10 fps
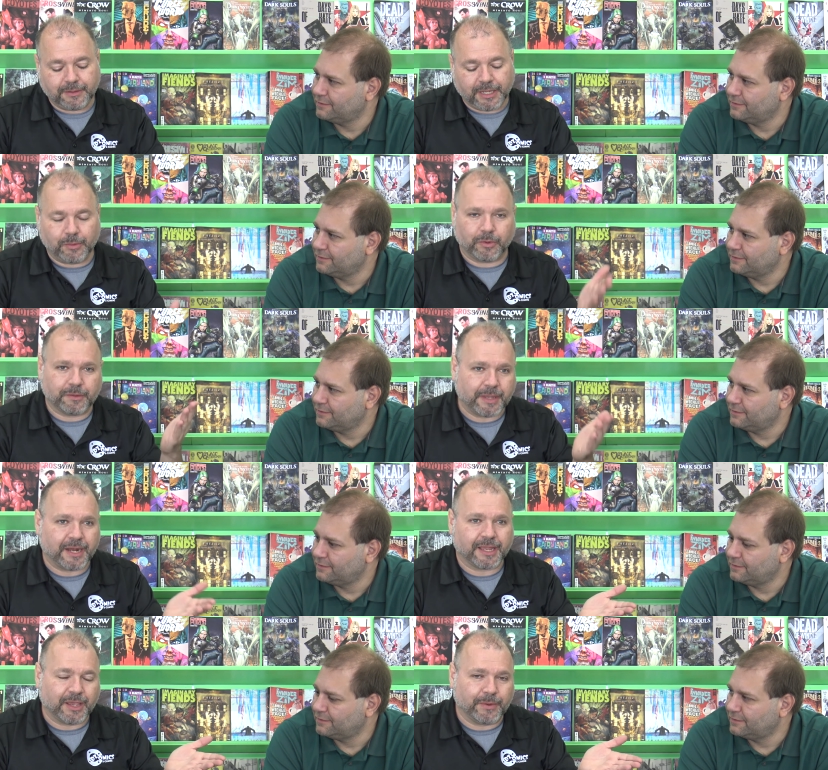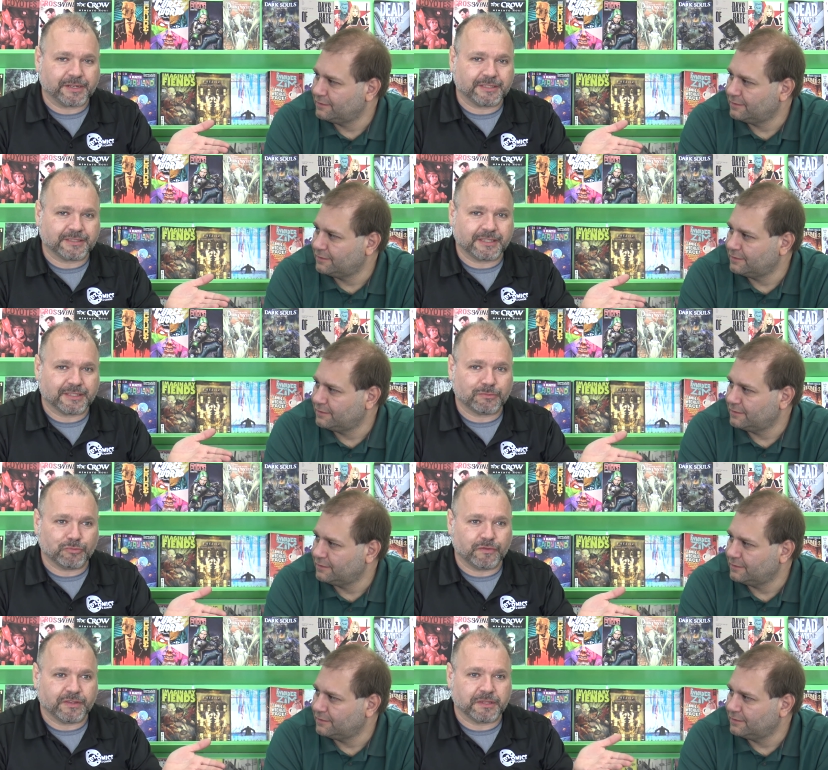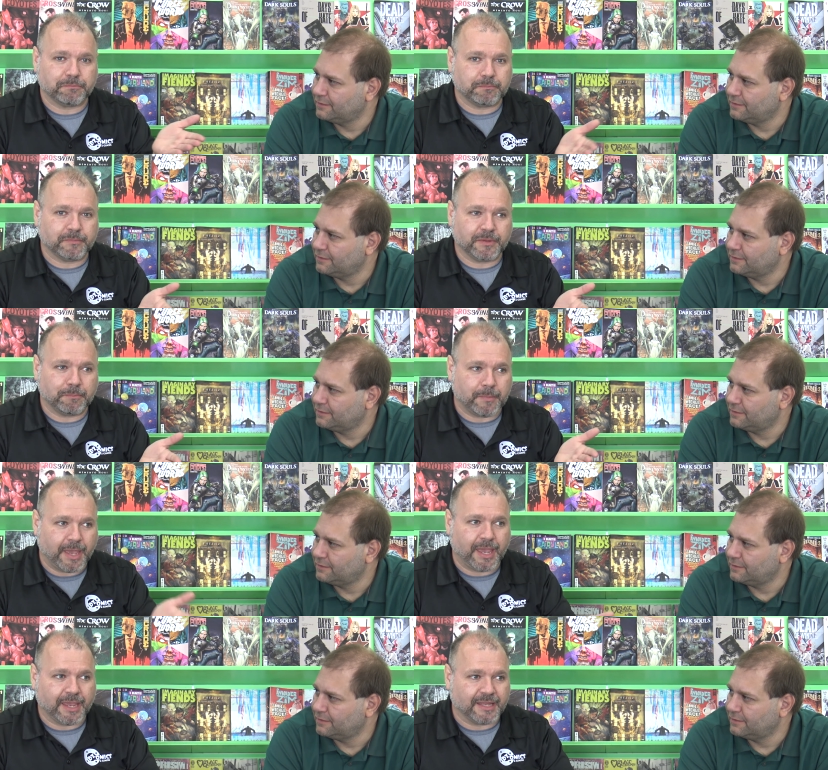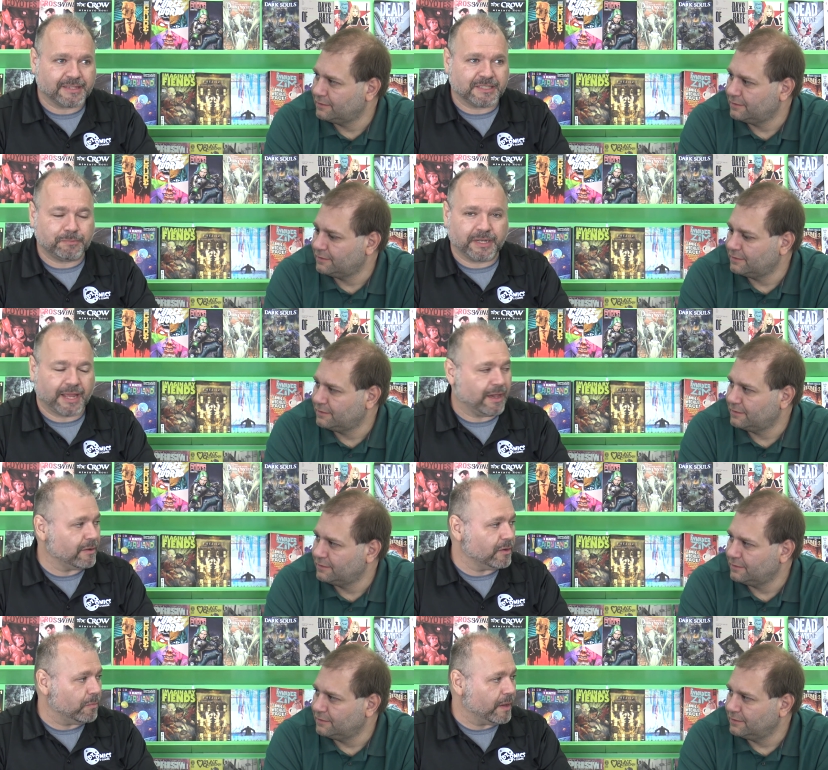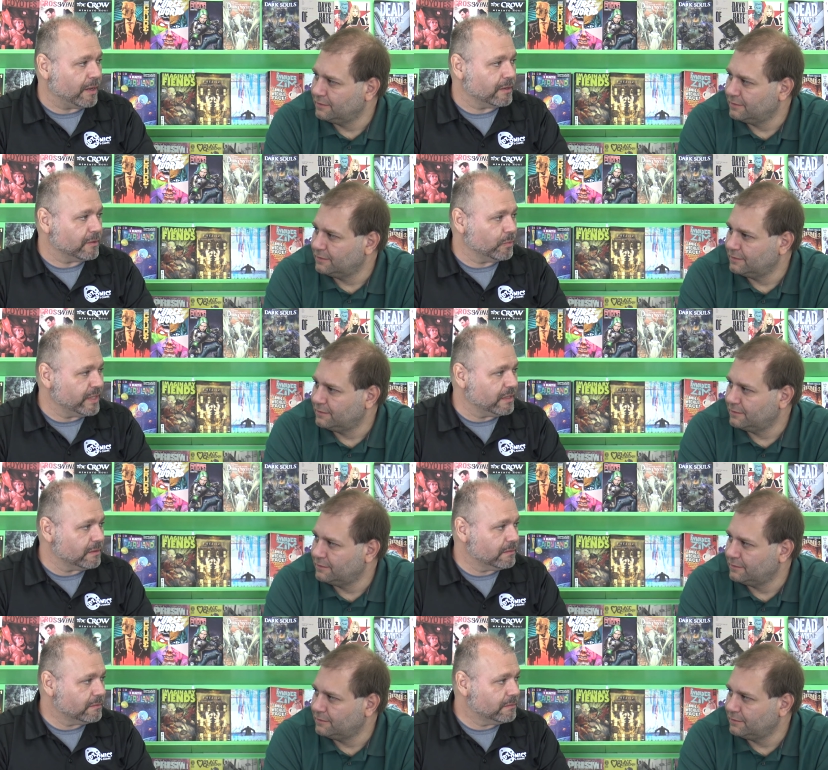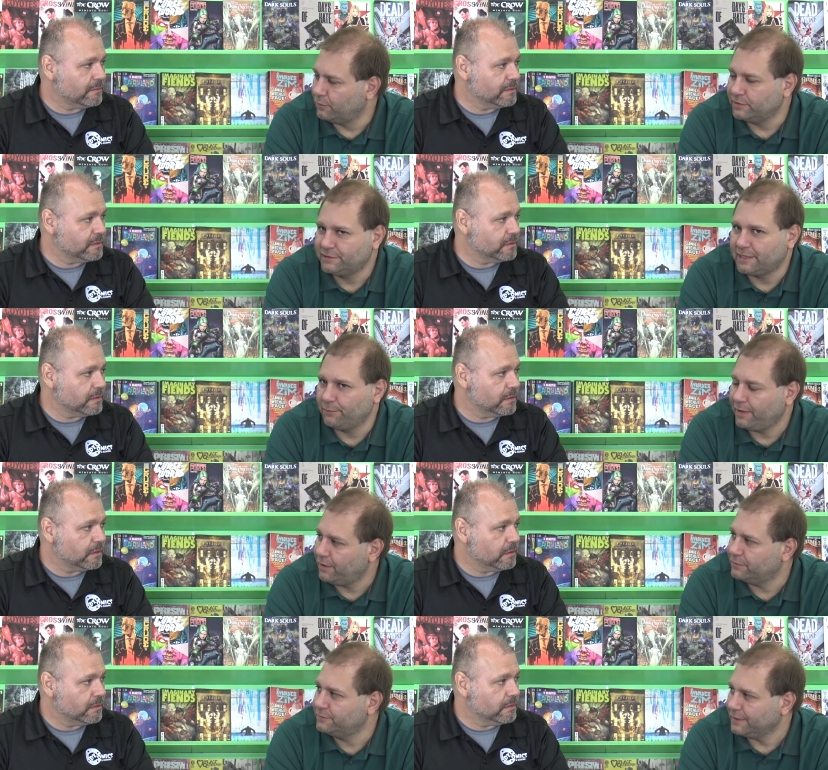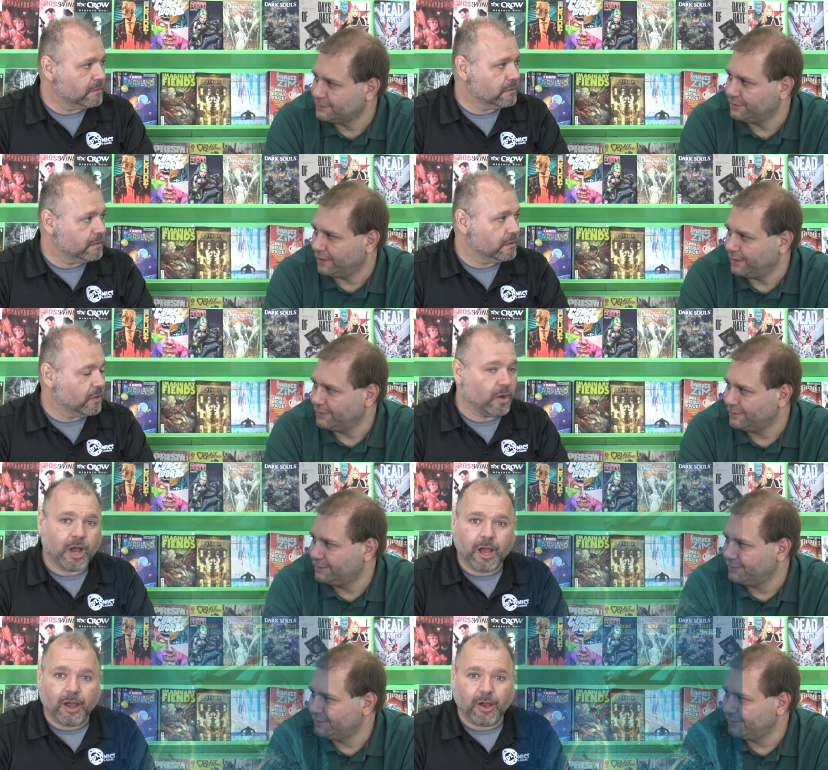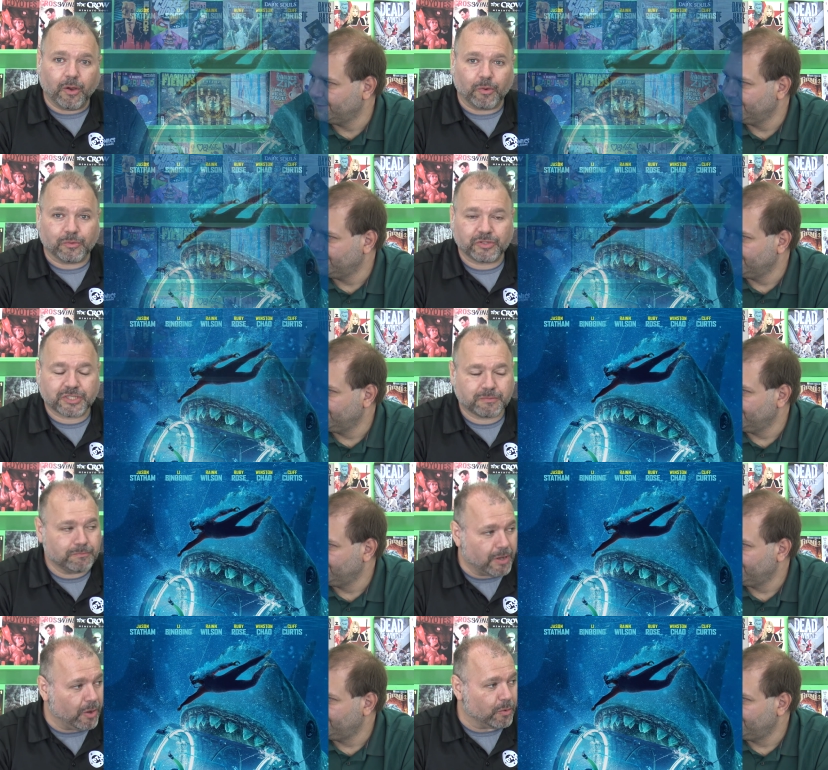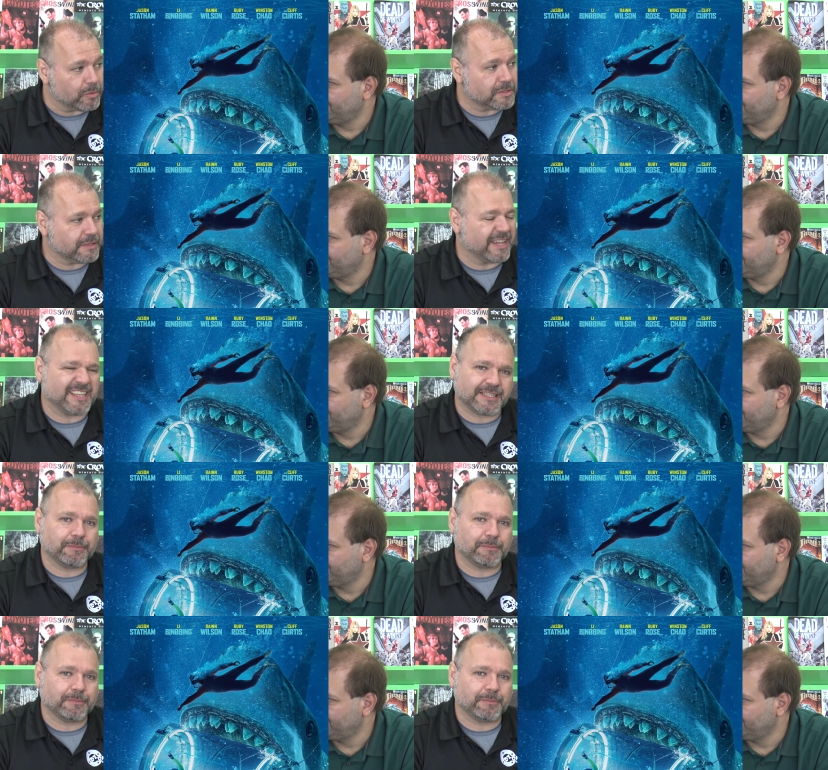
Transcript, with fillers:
Speaker 1: he want man, I can't wait to see this movie, the the Meg. It's been out about a week. No, it just came out yesterday. Oh, smokes! I guess